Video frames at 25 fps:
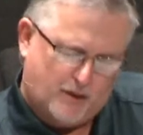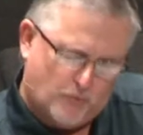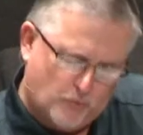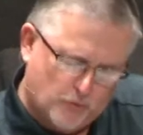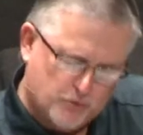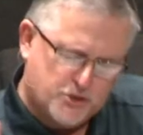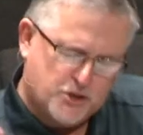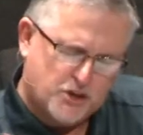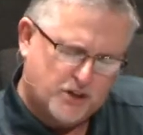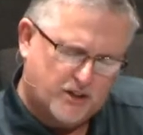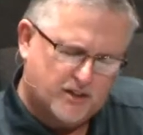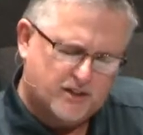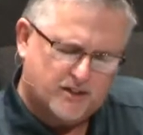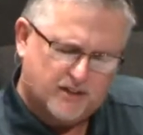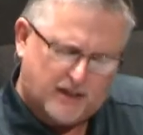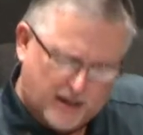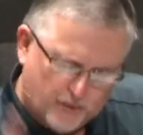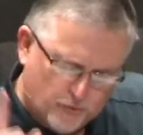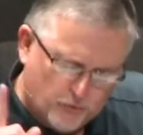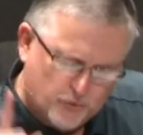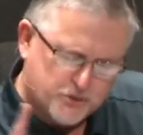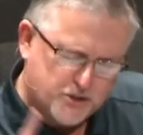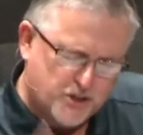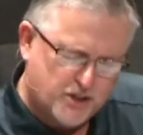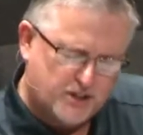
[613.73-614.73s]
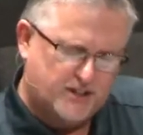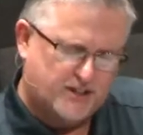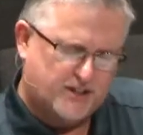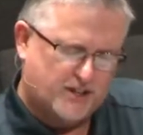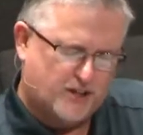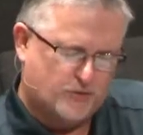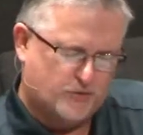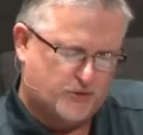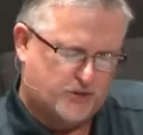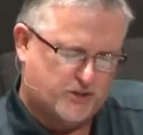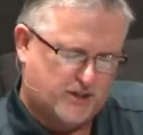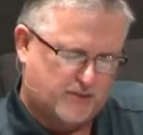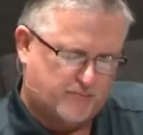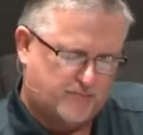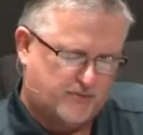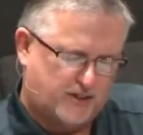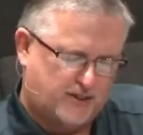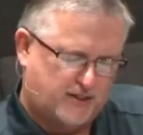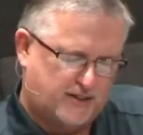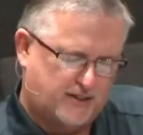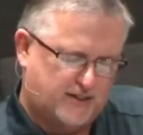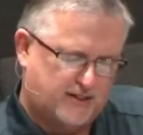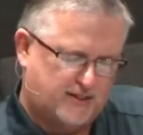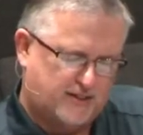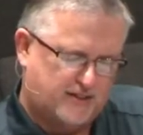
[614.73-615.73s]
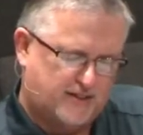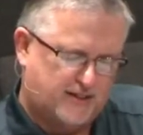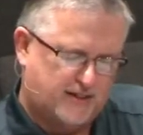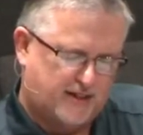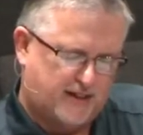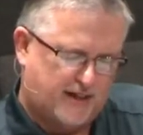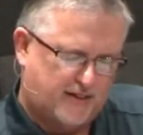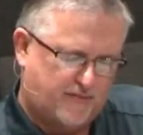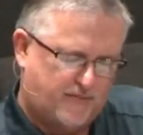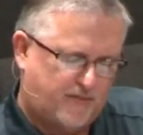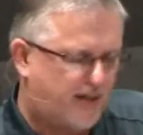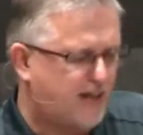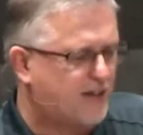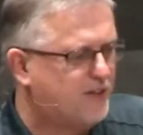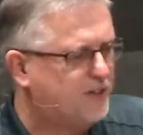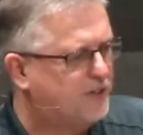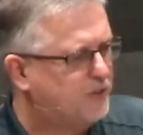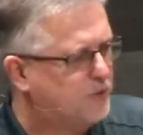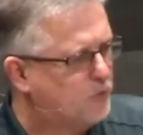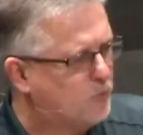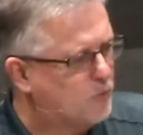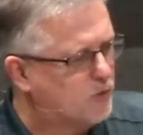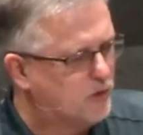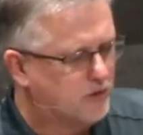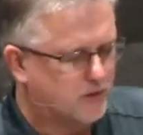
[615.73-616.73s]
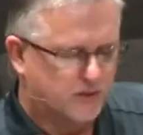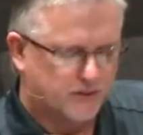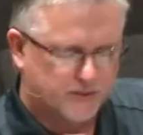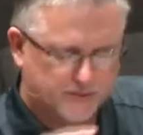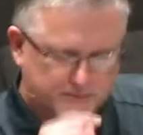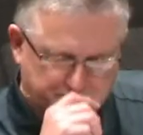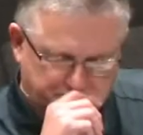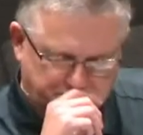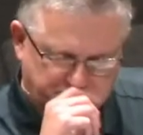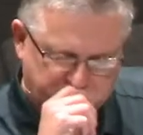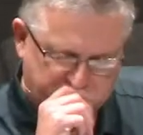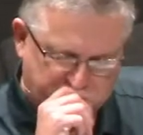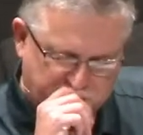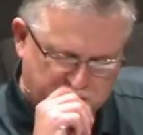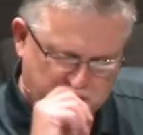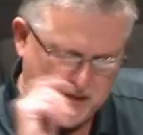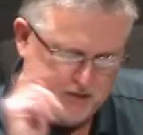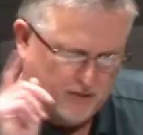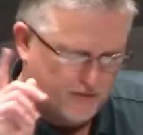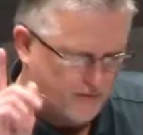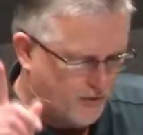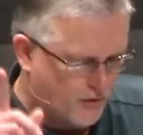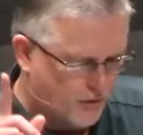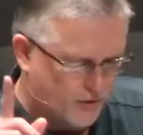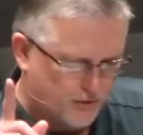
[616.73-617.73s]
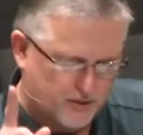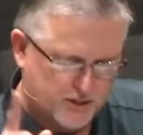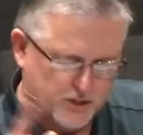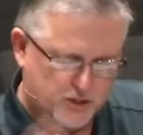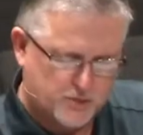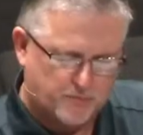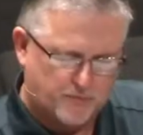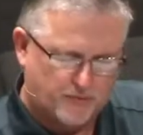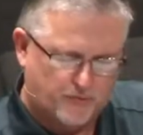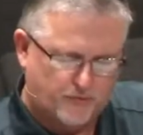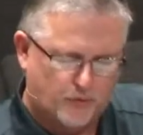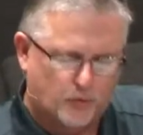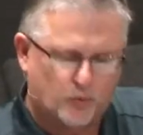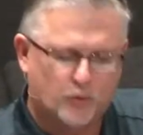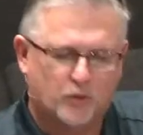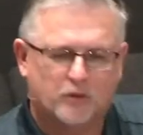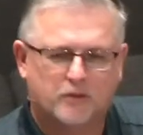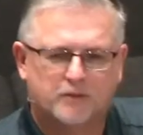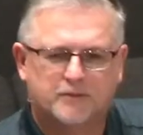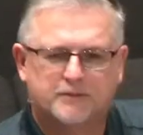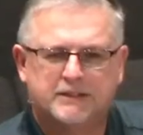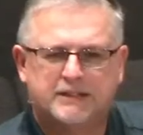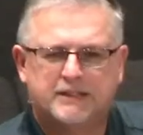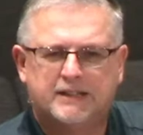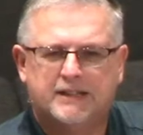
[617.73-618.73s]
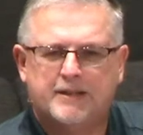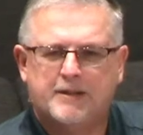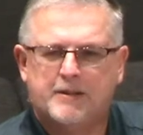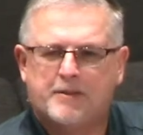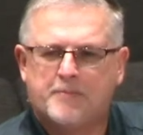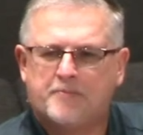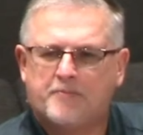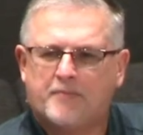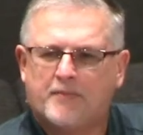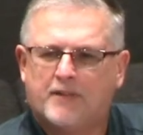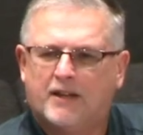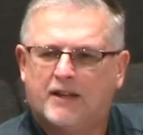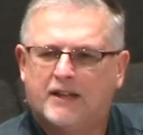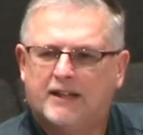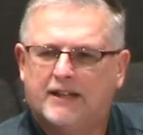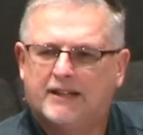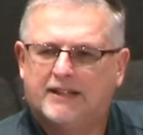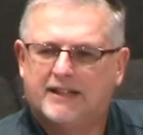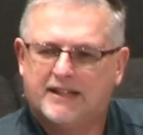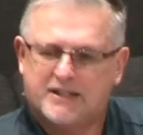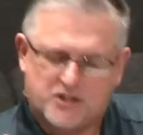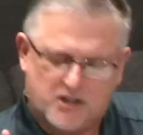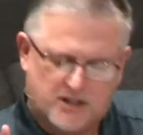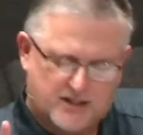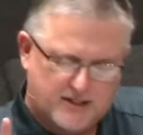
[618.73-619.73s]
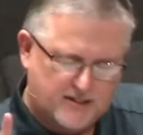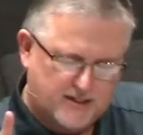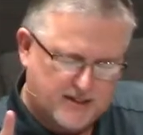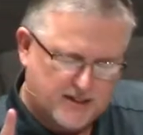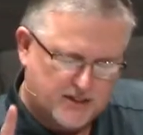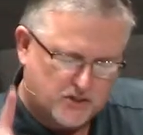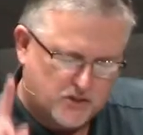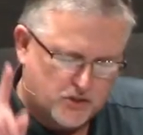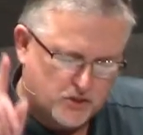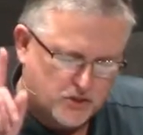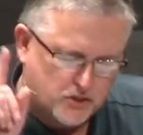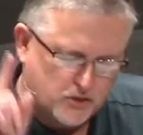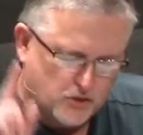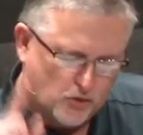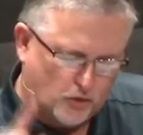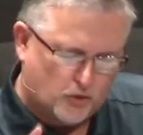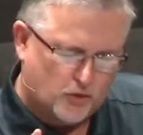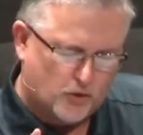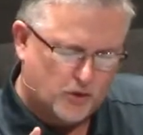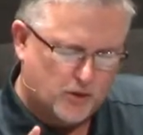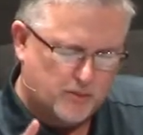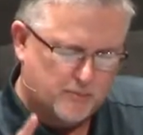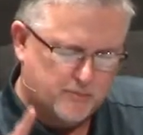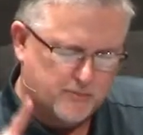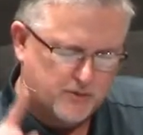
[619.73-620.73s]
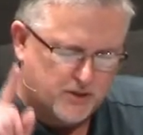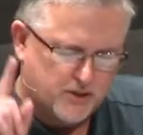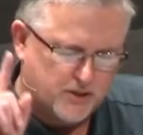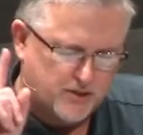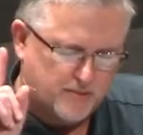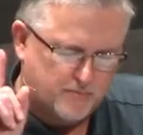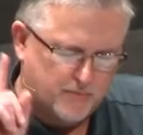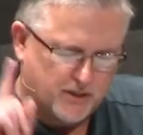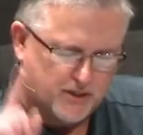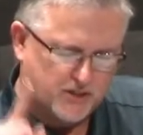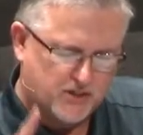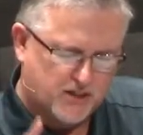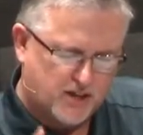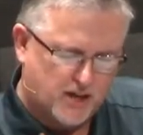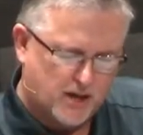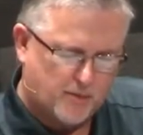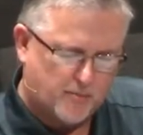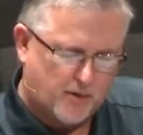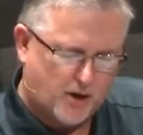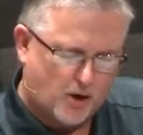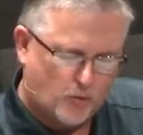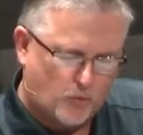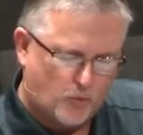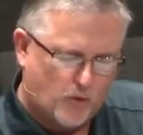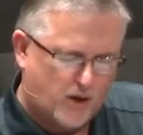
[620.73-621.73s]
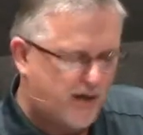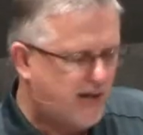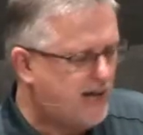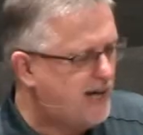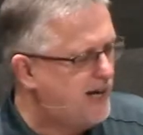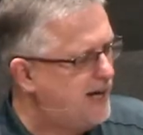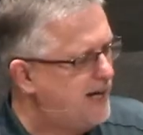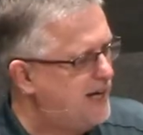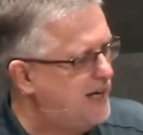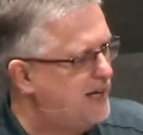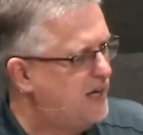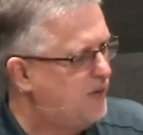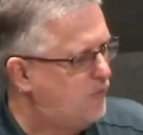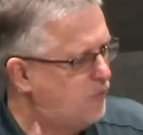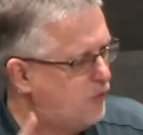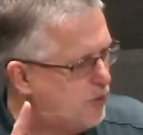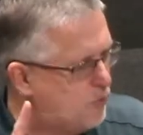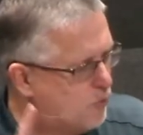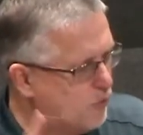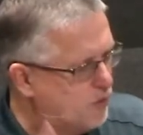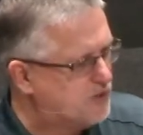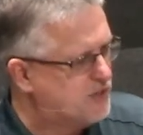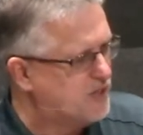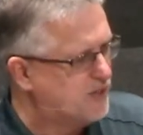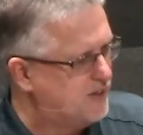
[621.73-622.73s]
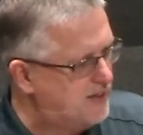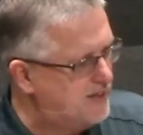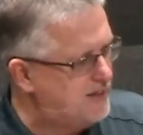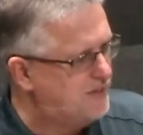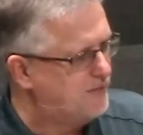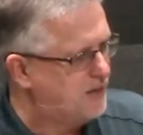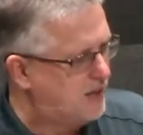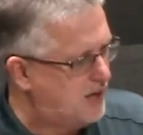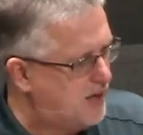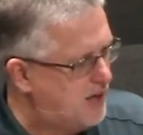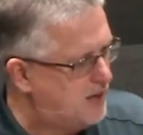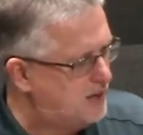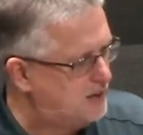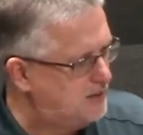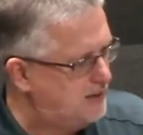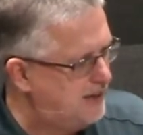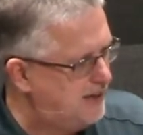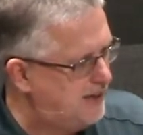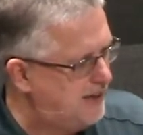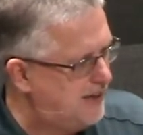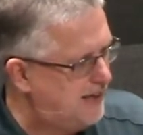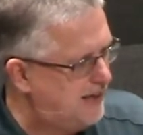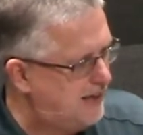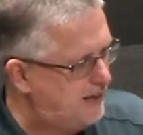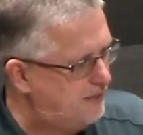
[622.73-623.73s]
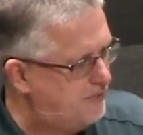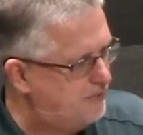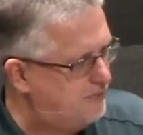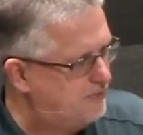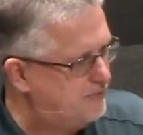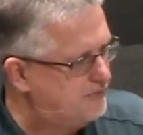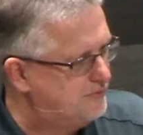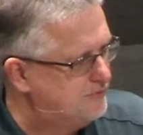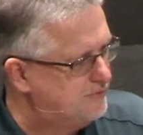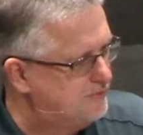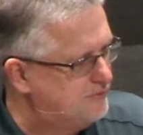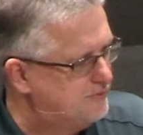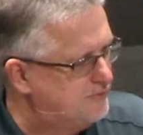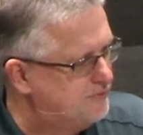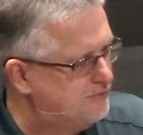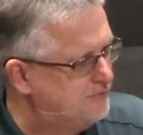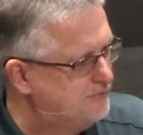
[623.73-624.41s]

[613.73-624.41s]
But I want you to, I want you to note something that, that I found in the Word, and you have heard this before. Listen to this storms must come our way if we want to live a godly life.